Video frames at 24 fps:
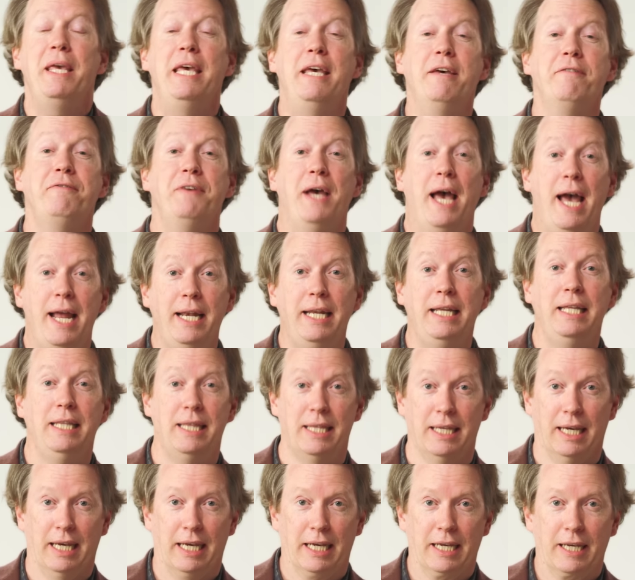If
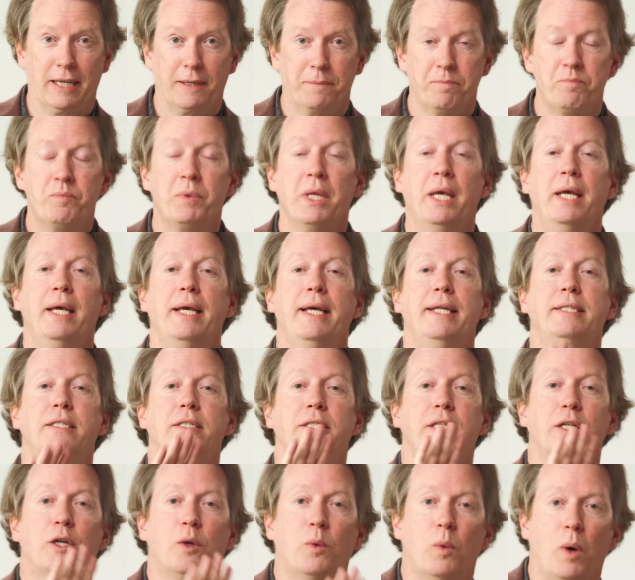anything, it's
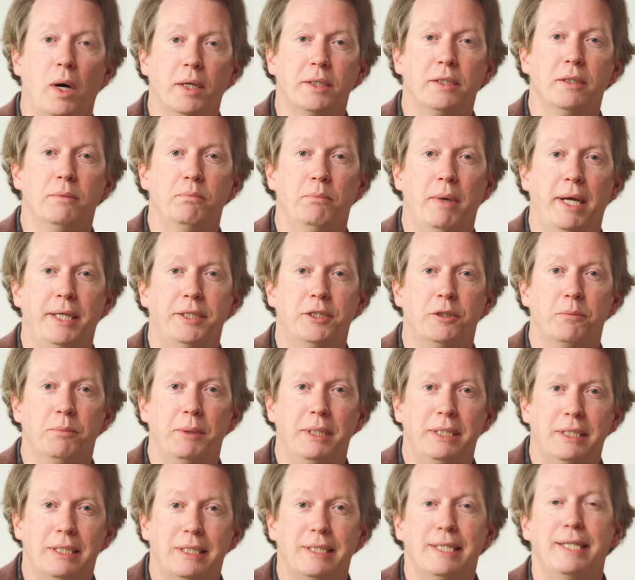the quantum
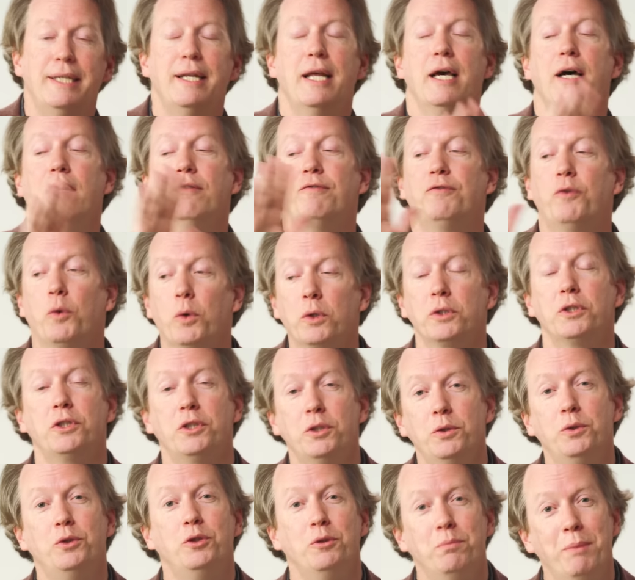measurements that force
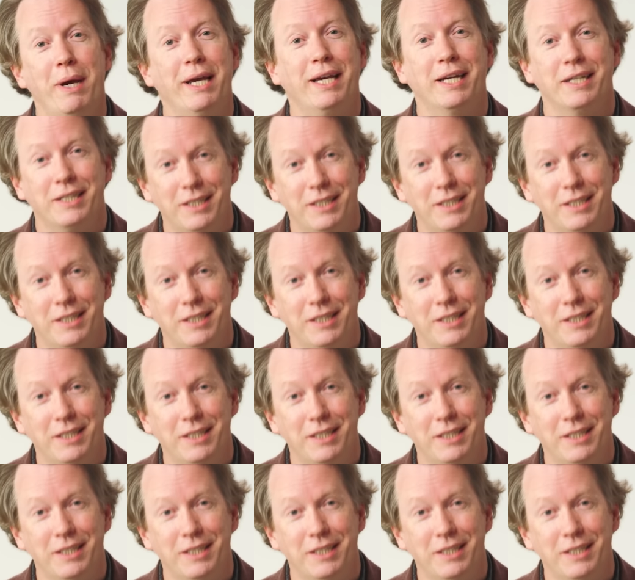you to make a